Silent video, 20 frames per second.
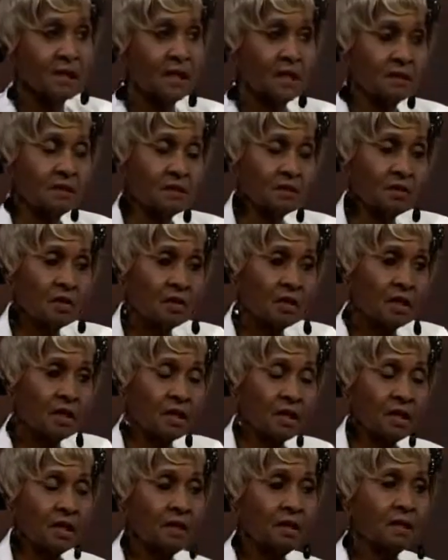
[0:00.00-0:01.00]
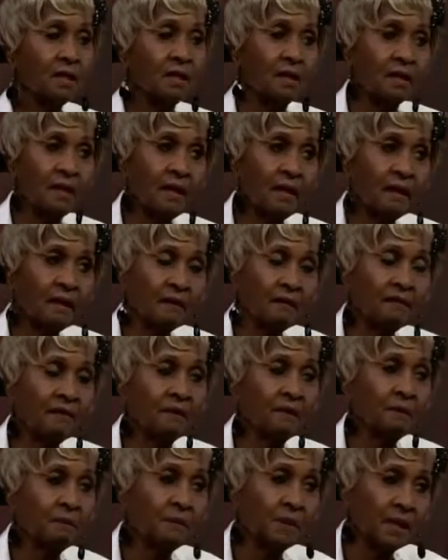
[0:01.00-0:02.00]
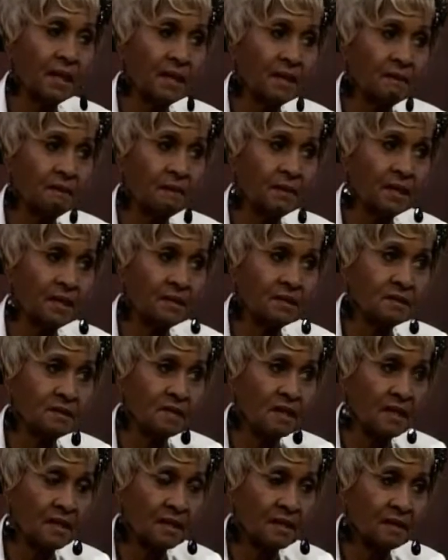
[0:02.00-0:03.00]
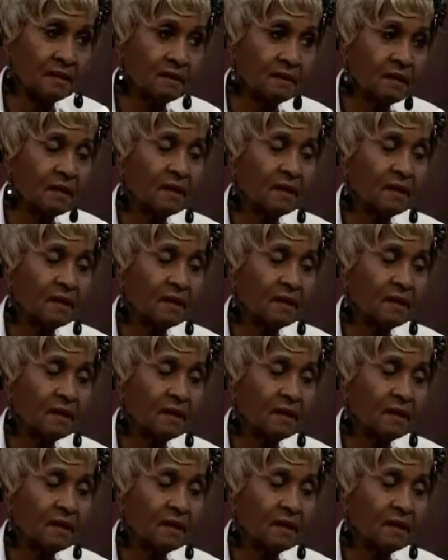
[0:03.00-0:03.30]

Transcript: and start eating a healthy plant-based diet.